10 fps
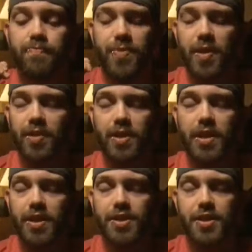there
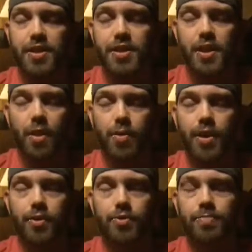is just so
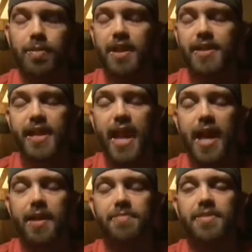huge, plus the
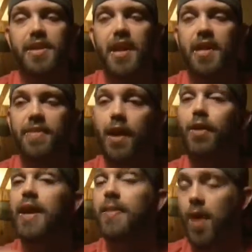names that
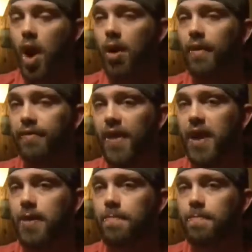are in the Hall of
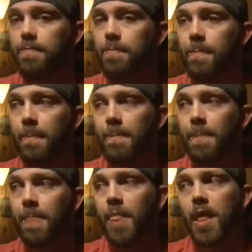Fame.
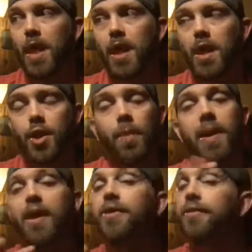No
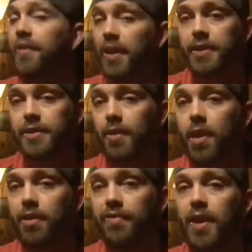matter your feelings on the
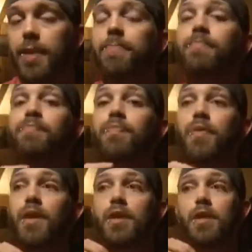Hall of Fame,
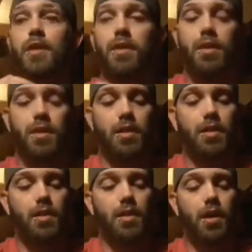
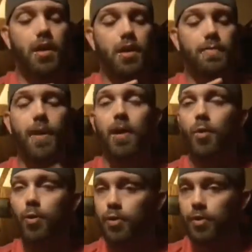
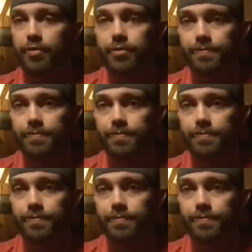Paul Orndorff.